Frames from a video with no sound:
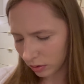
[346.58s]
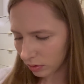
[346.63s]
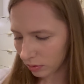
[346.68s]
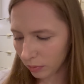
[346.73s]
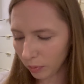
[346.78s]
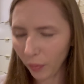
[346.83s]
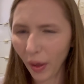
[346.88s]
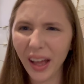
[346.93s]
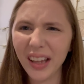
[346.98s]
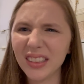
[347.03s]

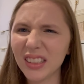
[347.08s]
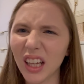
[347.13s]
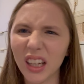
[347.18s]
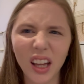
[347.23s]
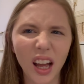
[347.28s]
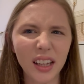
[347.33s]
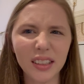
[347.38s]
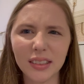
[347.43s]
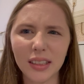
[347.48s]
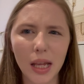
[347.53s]
why is that
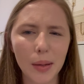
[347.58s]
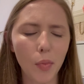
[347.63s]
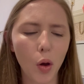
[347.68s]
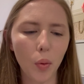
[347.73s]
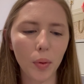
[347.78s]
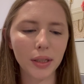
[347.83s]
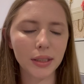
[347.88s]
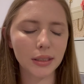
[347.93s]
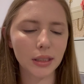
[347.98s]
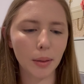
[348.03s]
guy's name
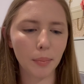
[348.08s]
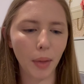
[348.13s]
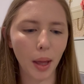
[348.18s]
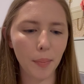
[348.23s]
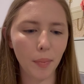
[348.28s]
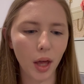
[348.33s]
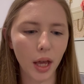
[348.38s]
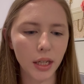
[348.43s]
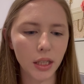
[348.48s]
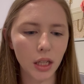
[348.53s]
always slip my
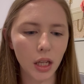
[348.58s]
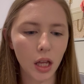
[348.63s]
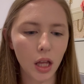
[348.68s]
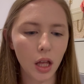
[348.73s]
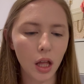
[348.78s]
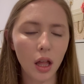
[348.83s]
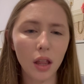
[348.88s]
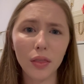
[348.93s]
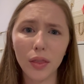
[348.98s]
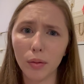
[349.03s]
mind?
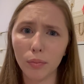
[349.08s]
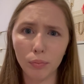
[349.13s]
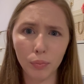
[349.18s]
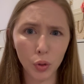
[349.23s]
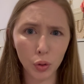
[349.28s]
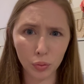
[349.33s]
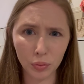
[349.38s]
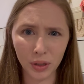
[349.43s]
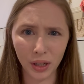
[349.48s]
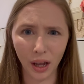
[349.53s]
The
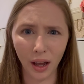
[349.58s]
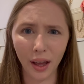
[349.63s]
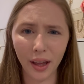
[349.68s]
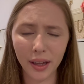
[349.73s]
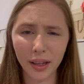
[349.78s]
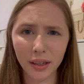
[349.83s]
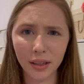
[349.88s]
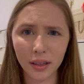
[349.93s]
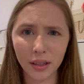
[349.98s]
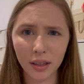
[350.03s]
moon
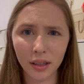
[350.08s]
guy.